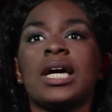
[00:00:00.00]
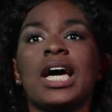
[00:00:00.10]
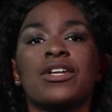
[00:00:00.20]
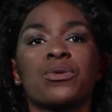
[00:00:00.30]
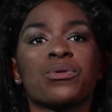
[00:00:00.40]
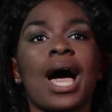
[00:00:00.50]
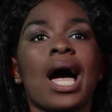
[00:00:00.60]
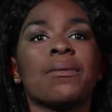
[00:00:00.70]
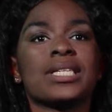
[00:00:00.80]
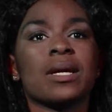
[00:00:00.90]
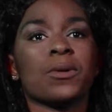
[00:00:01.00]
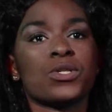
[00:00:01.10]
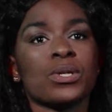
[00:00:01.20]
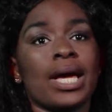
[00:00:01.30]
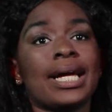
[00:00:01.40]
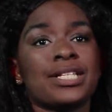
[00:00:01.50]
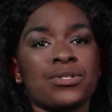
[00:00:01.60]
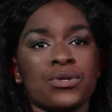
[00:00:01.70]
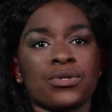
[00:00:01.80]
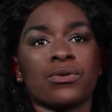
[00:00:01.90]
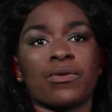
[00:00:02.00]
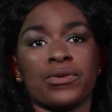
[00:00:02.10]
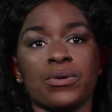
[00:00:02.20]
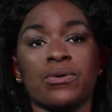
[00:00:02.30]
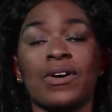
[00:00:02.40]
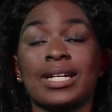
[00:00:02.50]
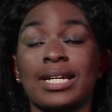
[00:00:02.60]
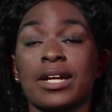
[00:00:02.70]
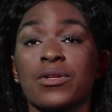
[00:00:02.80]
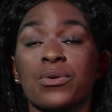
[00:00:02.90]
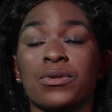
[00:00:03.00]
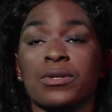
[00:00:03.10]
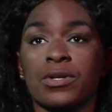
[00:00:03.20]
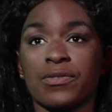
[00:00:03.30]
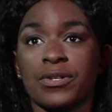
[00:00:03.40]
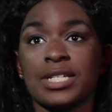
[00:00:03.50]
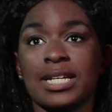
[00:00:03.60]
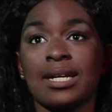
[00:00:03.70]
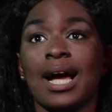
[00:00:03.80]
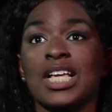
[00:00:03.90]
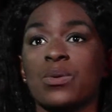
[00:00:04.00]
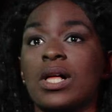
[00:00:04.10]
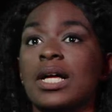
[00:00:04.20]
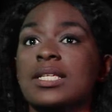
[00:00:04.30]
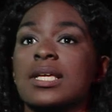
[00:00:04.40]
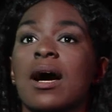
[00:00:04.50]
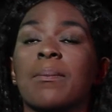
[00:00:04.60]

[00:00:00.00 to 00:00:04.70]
And through that, was able to get institutional review funding through the university, as well as